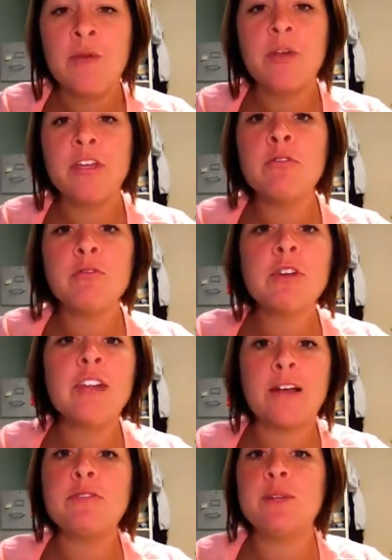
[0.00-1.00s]
but you
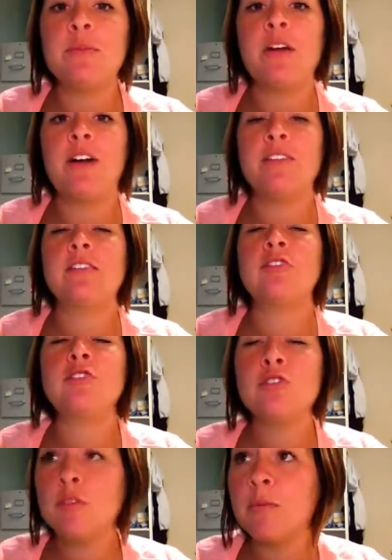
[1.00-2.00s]
really have to be in my class. It's
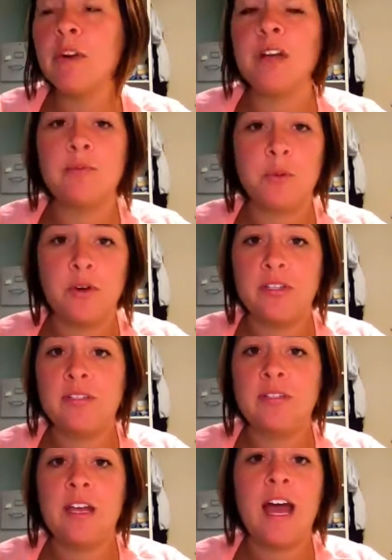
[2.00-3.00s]
super important.